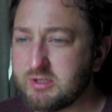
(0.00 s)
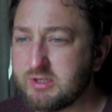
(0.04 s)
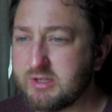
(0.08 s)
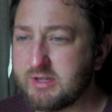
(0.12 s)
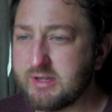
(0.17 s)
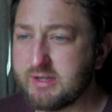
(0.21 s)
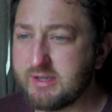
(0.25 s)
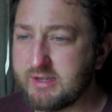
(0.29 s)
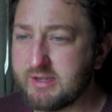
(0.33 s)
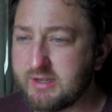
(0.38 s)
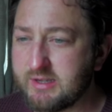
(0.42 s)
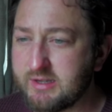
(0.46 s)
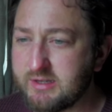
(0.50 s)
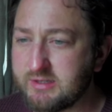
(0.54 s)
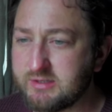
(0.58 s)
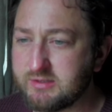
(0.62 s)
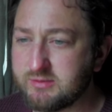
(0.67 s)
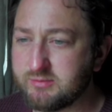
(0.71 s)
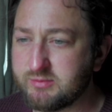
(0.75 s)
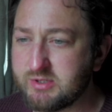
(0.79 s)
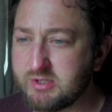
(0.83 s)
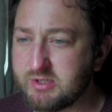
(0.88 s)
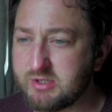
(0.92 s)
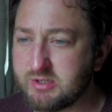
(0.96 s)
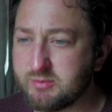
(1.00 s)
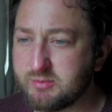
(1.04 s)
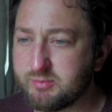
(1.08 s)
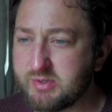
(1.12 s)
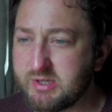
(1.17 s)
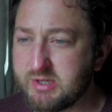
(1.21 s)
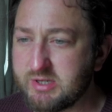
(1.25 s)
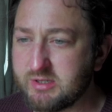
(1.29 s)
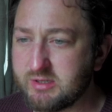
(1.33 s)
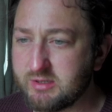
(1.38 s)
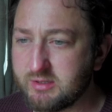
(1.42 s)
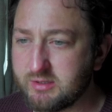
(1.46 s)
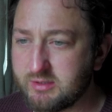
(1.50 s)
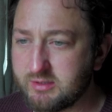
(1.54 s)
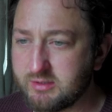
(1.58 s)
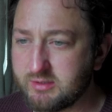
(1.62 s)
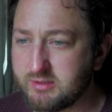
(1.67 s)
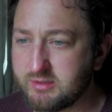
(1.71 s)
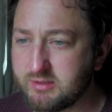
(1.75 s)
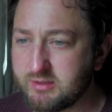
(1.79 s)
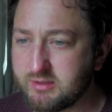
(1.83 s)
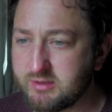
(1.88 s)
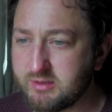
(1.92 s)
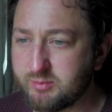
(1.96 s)
And we're going to pick
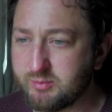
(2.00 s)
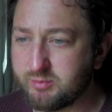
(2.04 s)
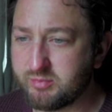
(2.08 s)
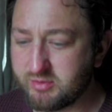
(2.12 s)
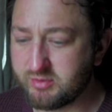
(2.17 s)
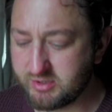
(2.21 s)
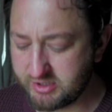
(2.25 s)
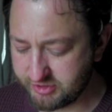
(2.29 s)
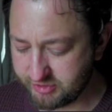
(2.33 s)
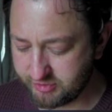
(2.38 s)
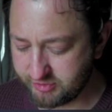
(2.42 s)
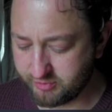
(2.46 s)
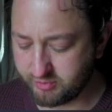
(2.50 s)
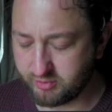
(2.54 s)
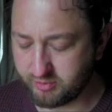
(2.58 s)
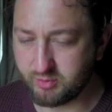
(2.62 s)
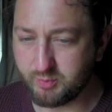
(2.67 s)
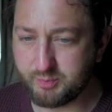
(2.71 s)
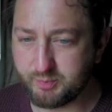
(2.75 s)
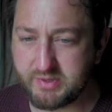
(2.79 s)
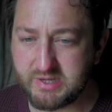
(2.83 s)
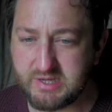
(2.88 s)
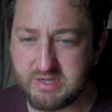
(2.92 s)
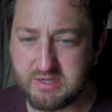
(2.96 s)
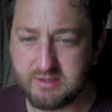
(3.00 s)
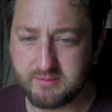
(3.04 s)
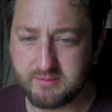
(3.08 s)
the brush, or B.